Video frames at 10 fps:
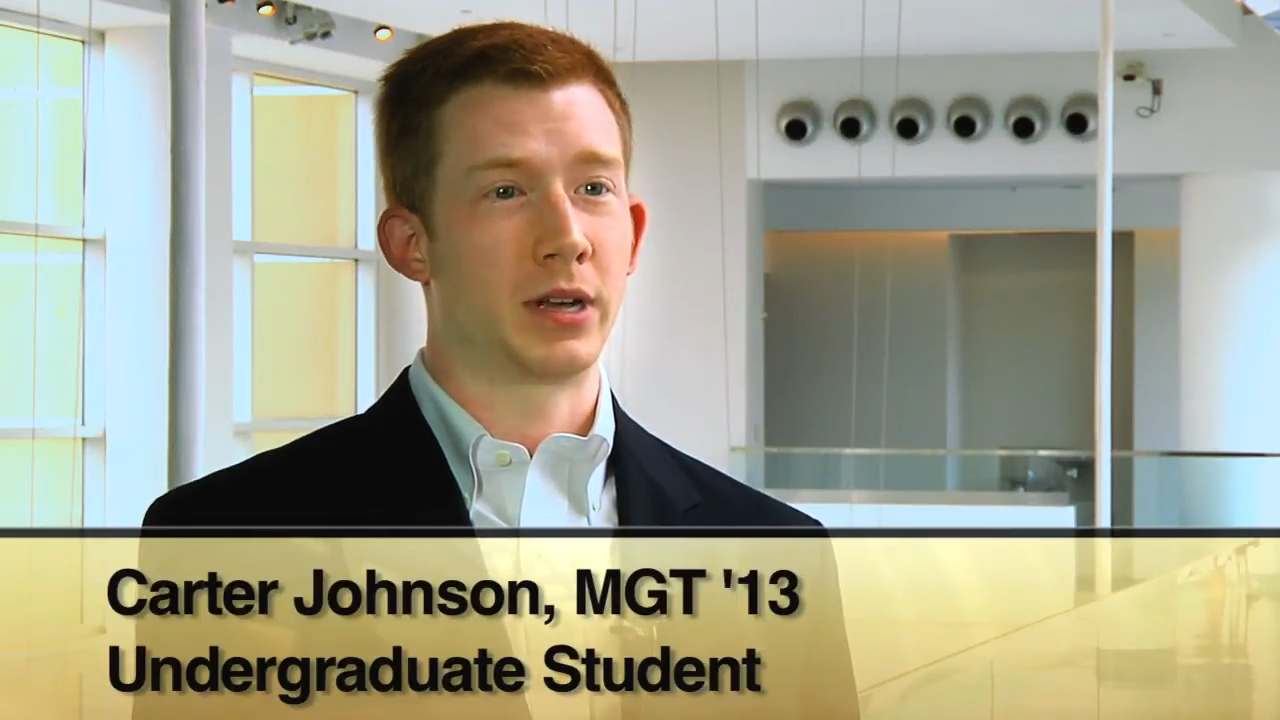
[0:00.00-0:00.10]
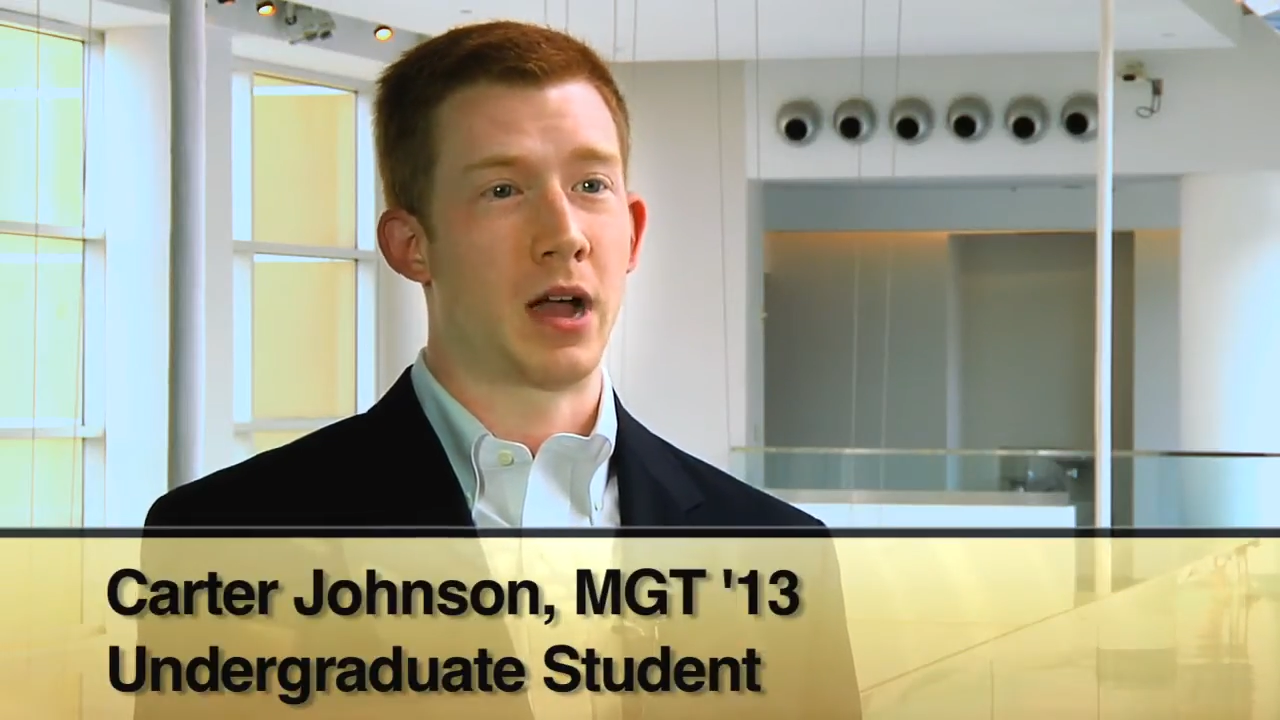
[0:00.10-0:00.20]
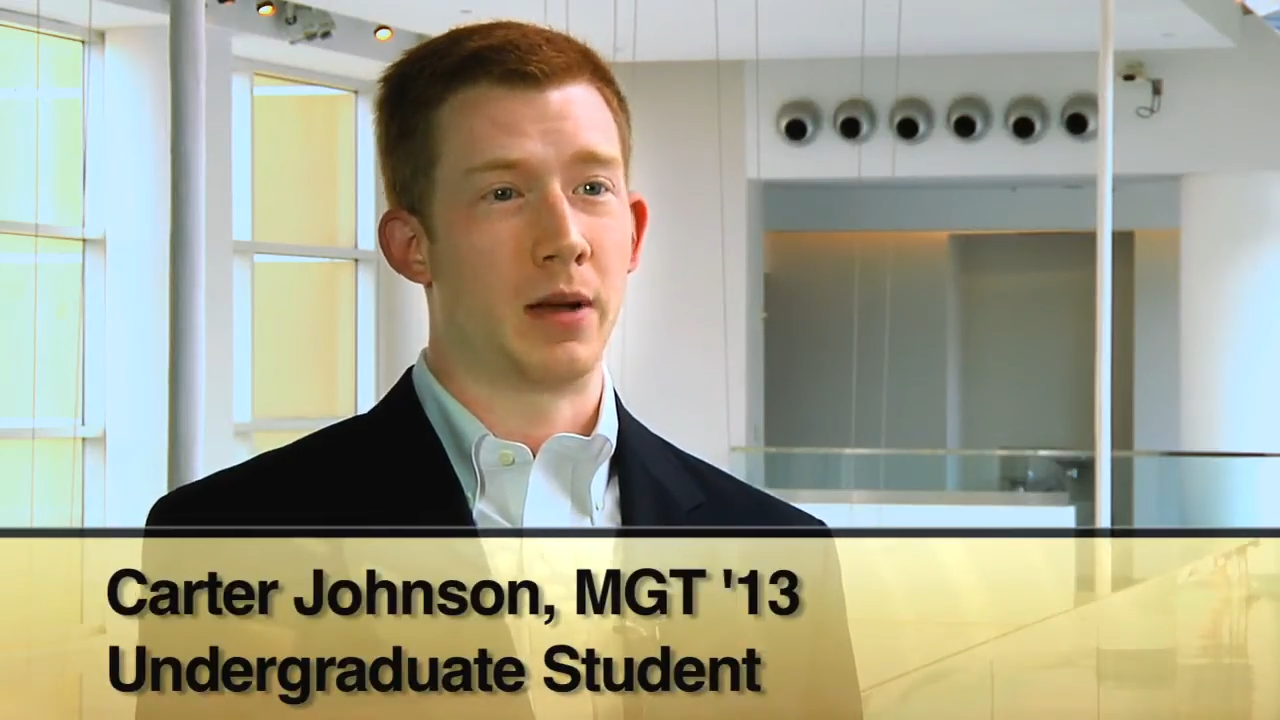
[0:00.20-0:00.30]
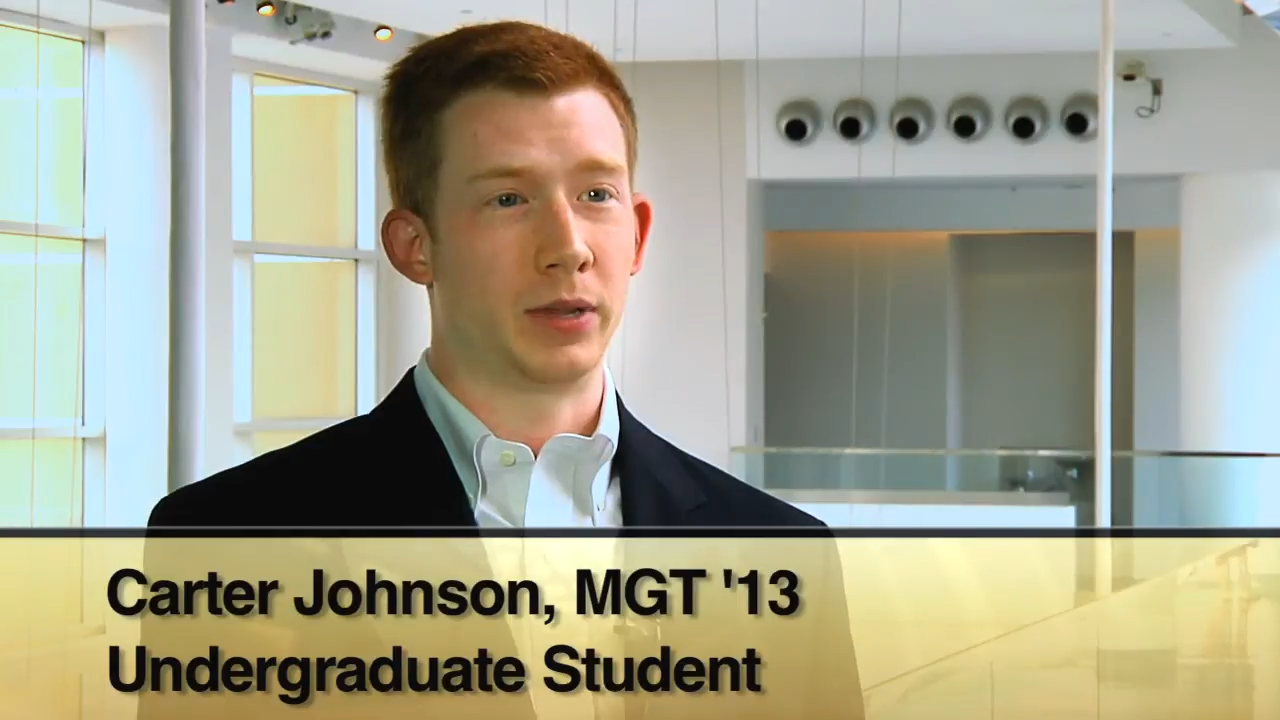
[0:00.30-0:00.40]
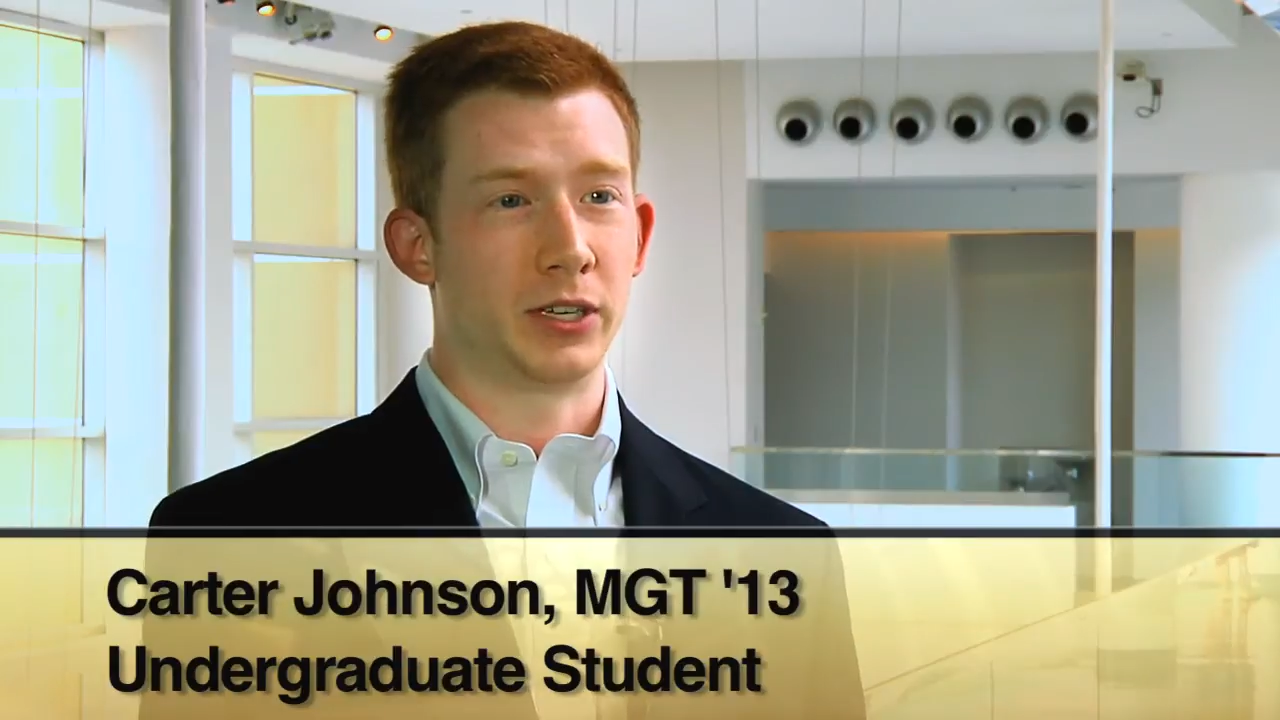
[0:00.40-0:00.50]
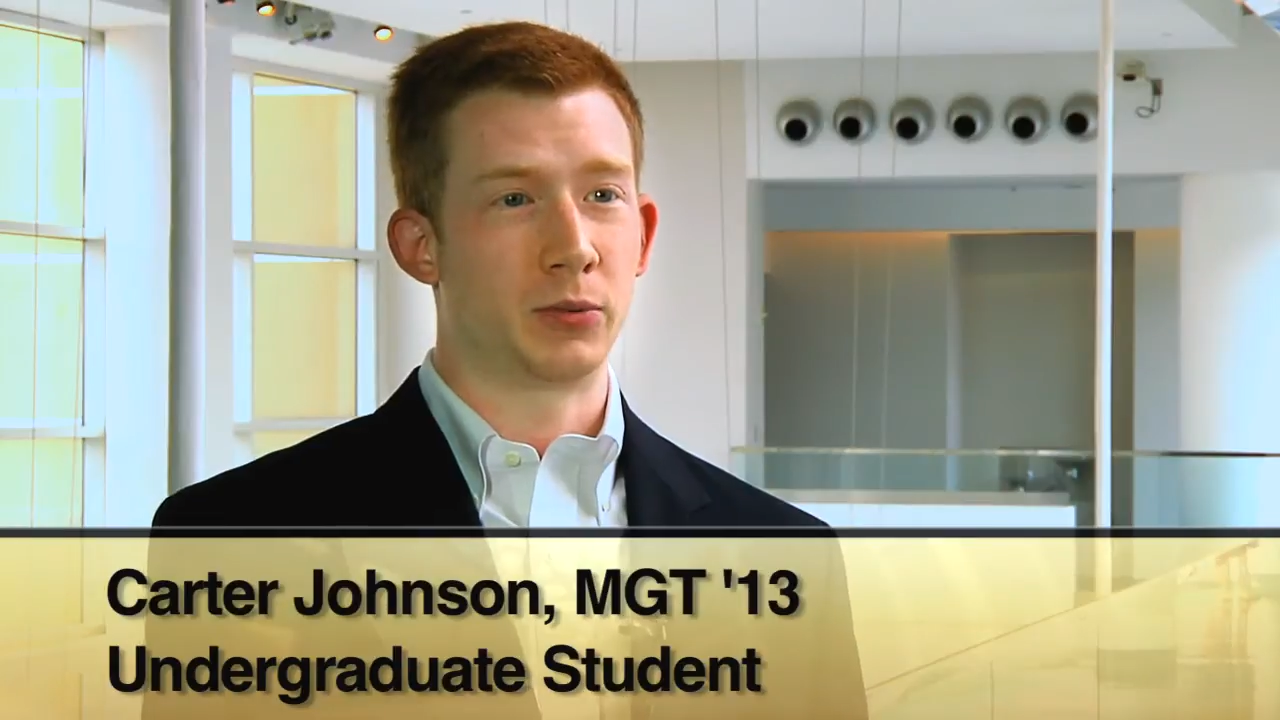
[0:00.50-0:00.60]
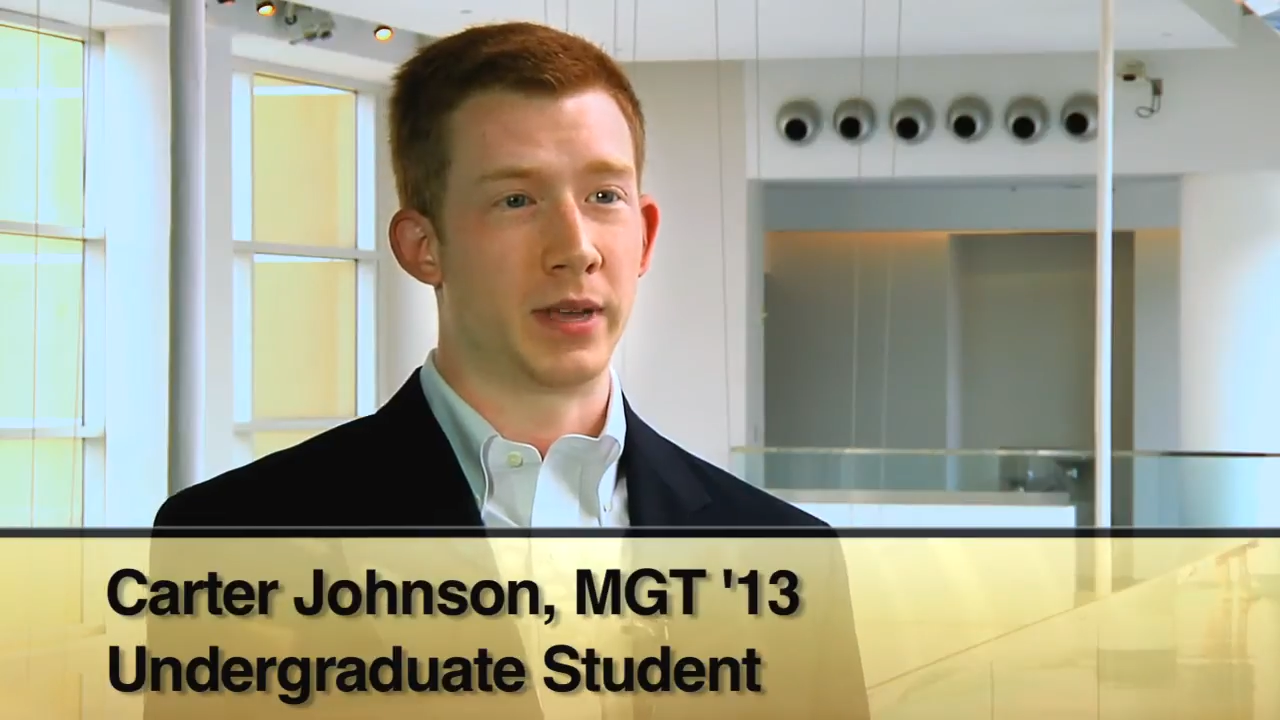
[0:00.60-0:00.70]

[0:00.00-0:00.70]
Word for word: to accomplish